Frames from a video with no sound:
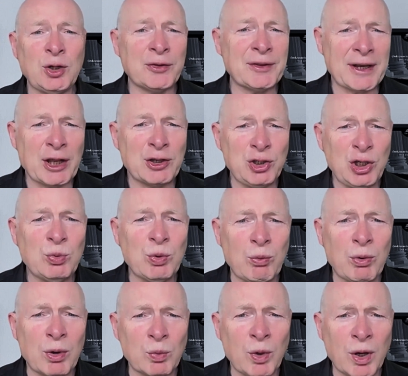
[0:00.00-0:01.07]
Not that I knew
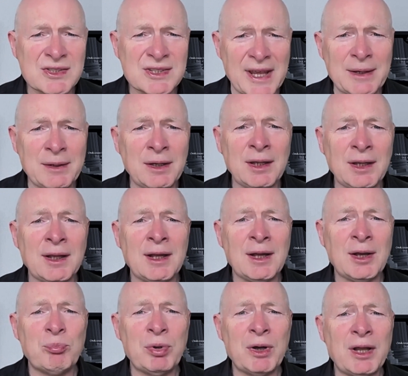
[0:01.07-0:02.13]
what one was then.
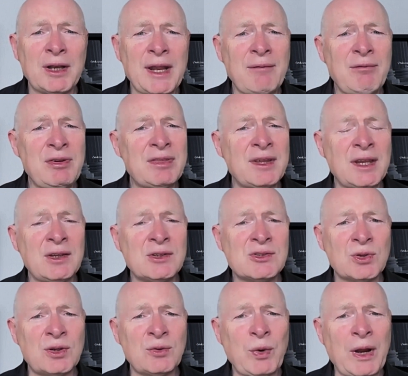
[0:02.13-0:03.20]
But everything
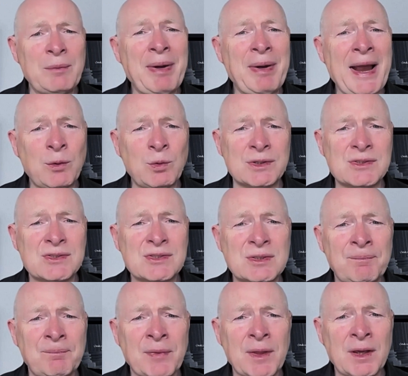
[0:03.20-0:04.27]
sort of went
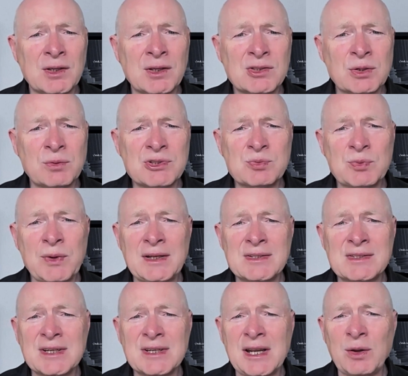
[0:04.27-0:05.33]
backwards. So as well
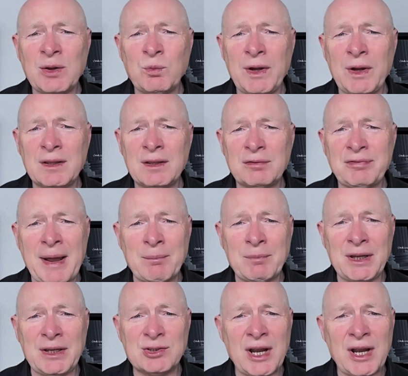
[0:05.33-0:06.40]
as dealing with a
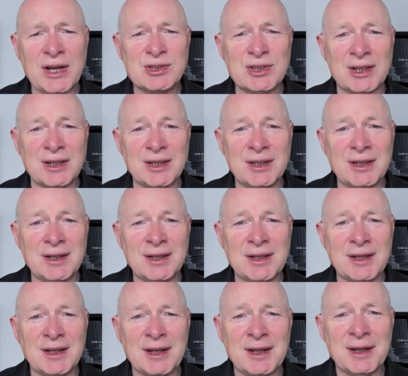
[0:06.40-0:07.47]
family tragedy,
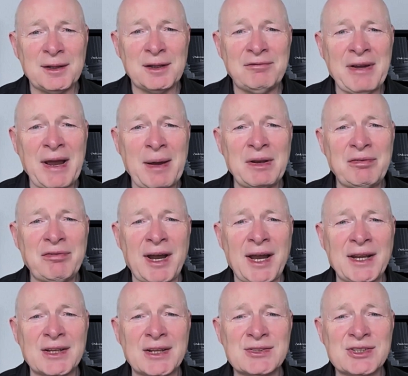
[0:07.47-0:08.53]
the family
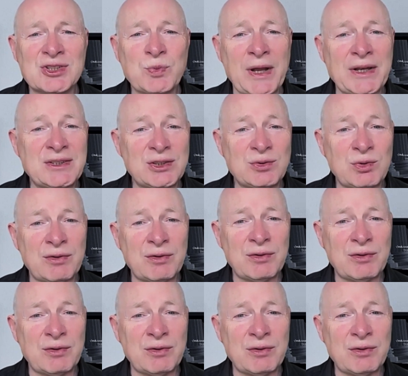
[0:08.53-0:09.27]
finances went in